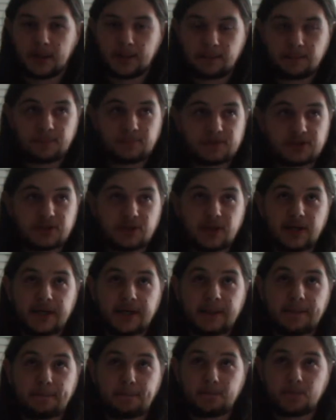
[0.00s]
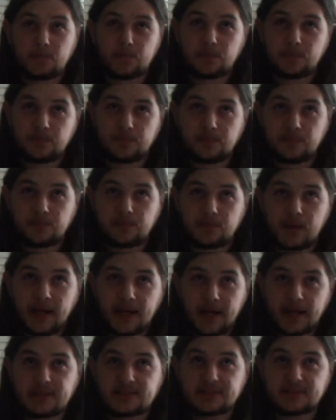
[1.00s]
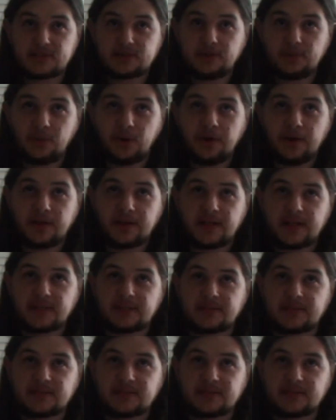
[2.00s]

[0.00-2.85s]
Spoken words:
So, like, I guess the point of this,